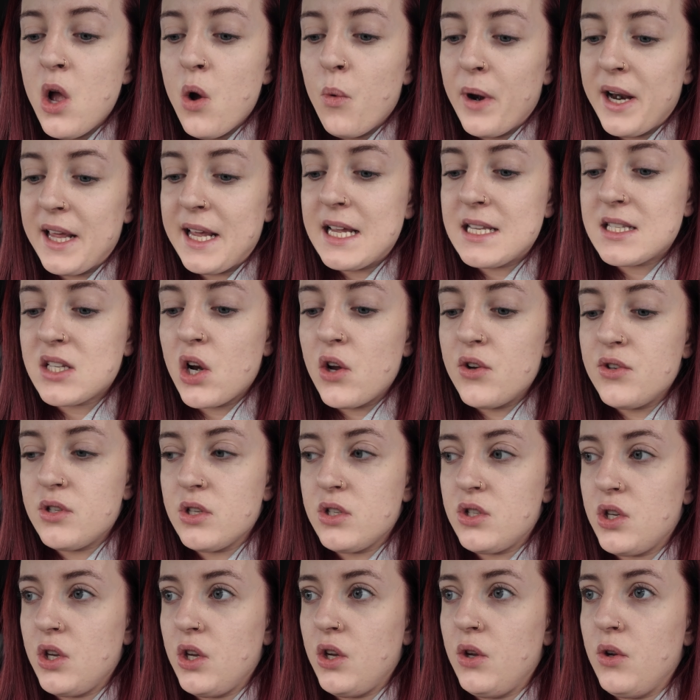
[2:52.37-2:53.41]
When it gets
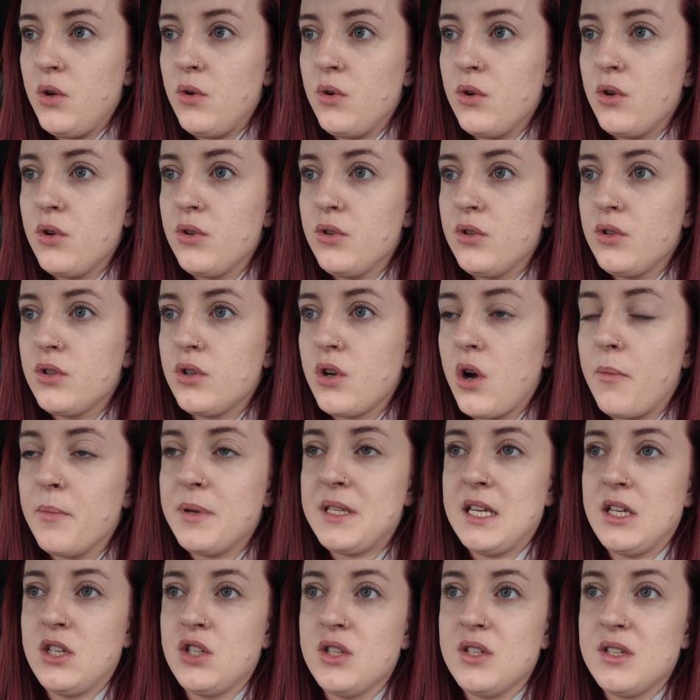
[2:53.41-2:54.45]
closer to
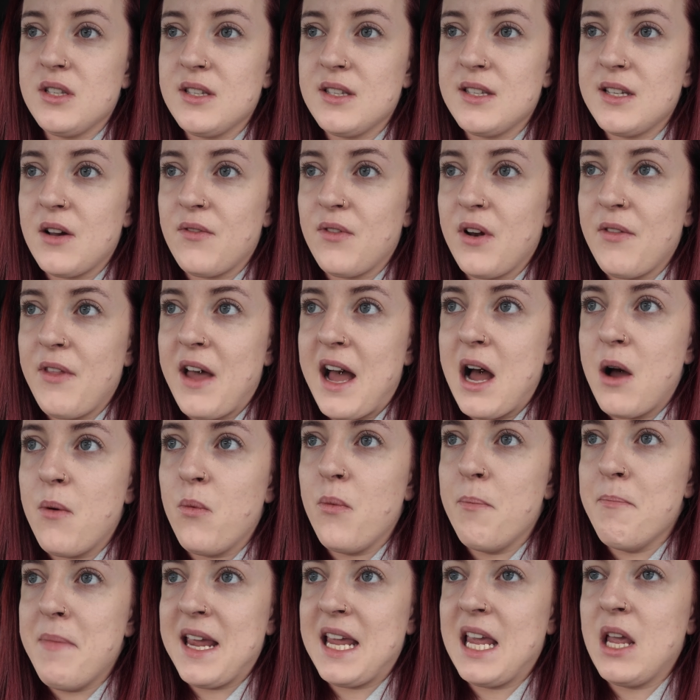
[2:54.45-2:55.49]
competitions and stuff like that,
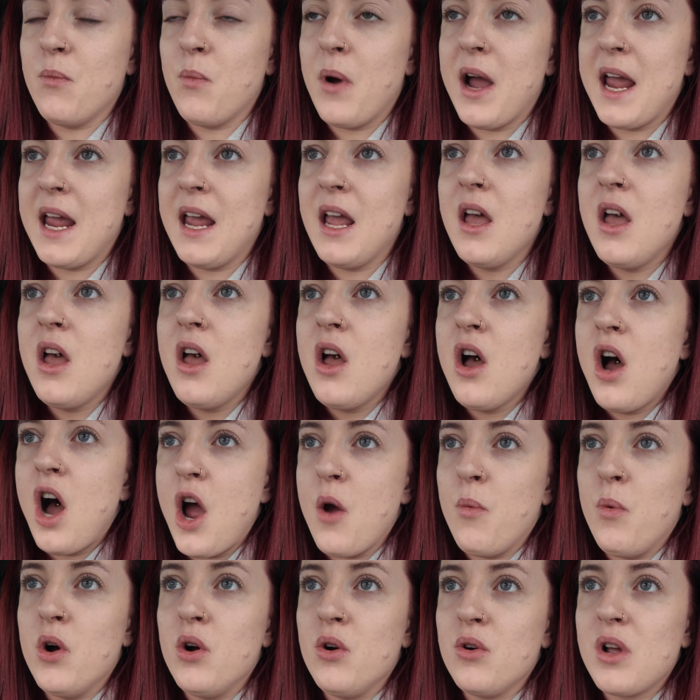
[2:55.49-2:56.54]
making weight, I
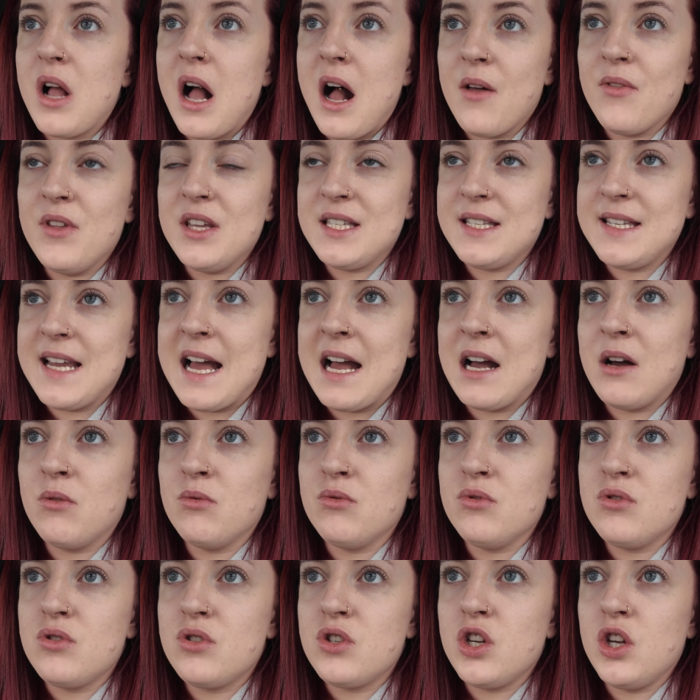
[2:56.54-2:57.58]
will cut this
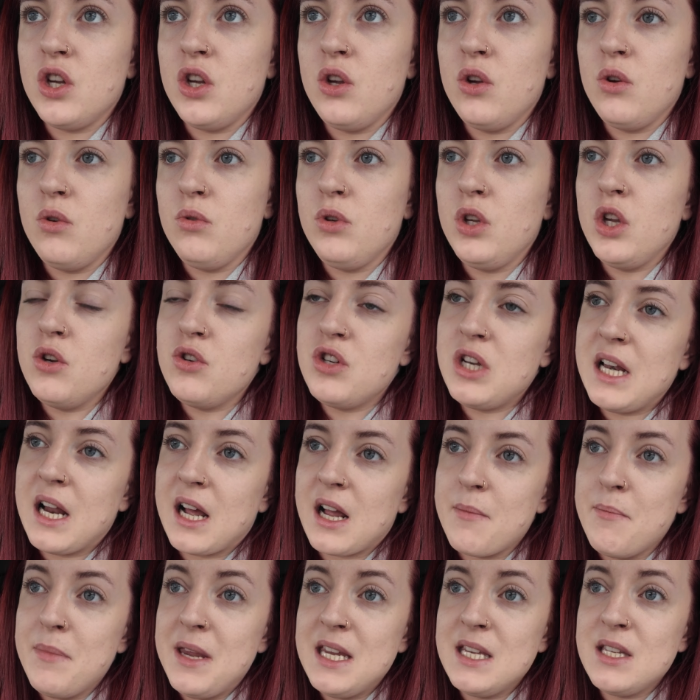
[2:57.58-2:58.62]
down to usually
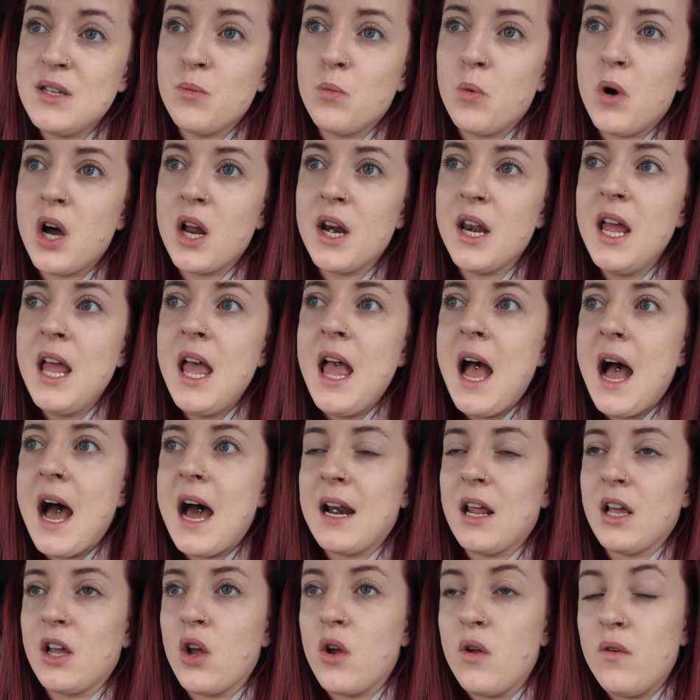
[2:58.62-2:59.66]
like a medium one,
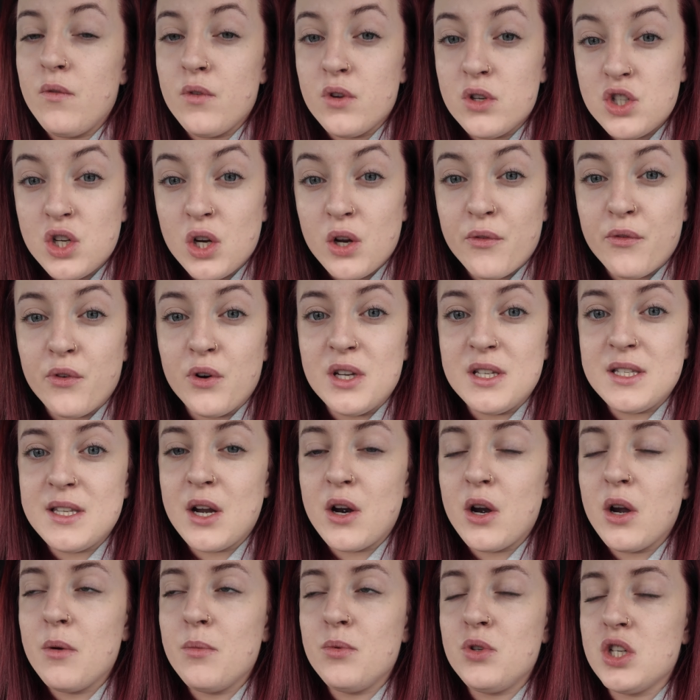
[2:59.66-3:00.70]
and I go for sugar-free
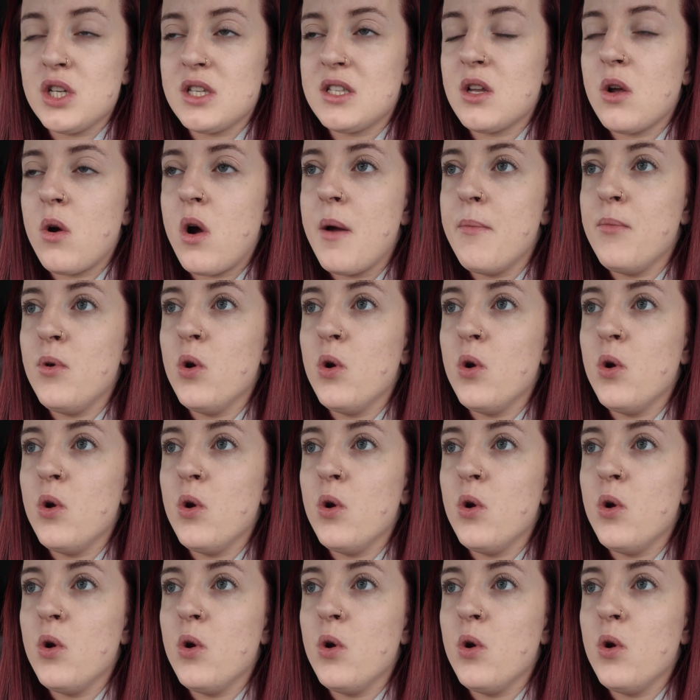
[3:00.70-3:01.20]
syrup just so I'm